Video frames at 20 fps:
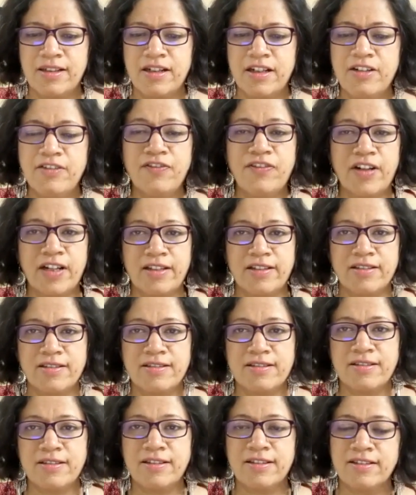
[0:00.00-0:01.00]
Her
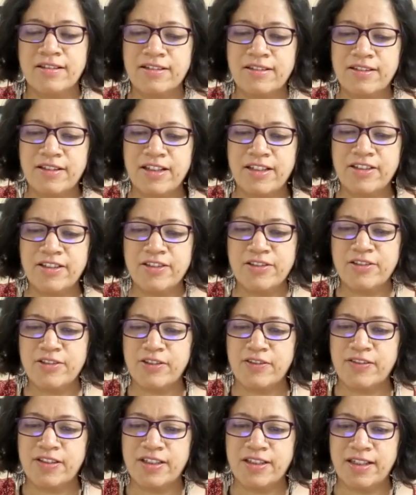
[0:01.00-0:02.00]
friends, the creatures
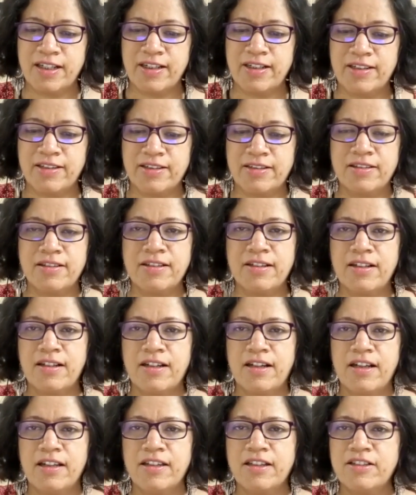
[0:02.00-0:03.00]
of the night,
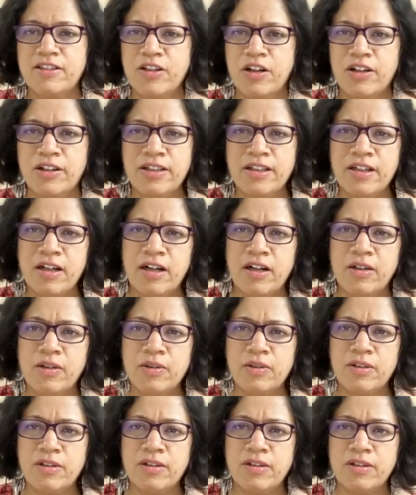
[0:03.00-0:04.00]
the tawny
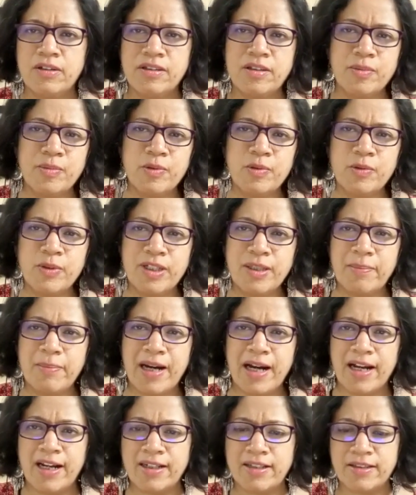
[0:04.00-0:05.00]
owl, the broody
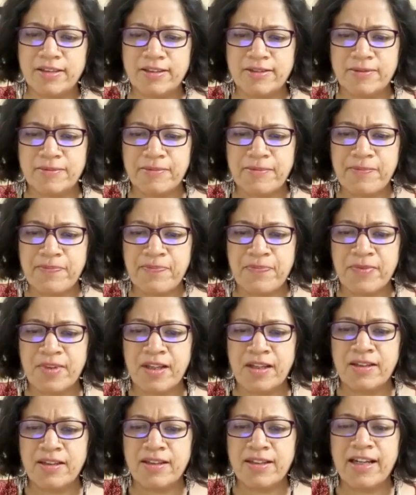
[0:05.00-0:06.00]
bat,
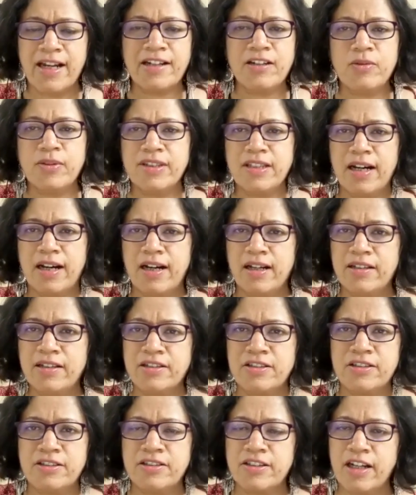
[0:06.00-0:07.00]
the cat with
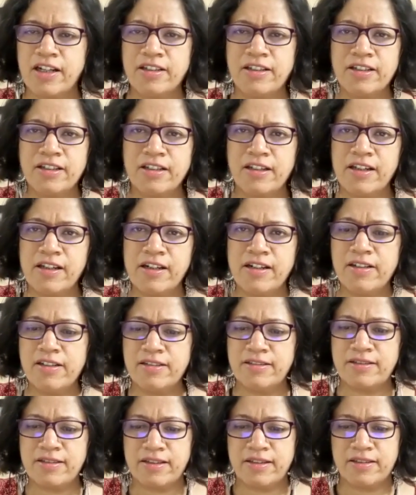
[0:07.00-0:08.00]
eyes shining
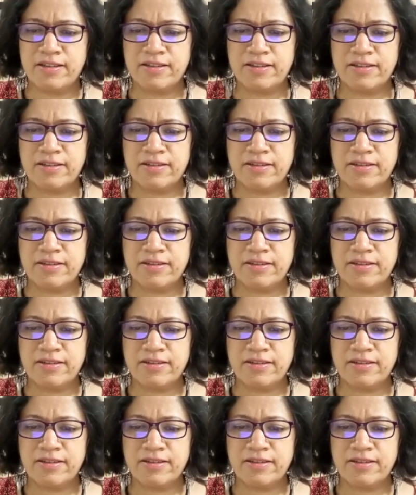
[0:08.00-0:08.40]
iridescent.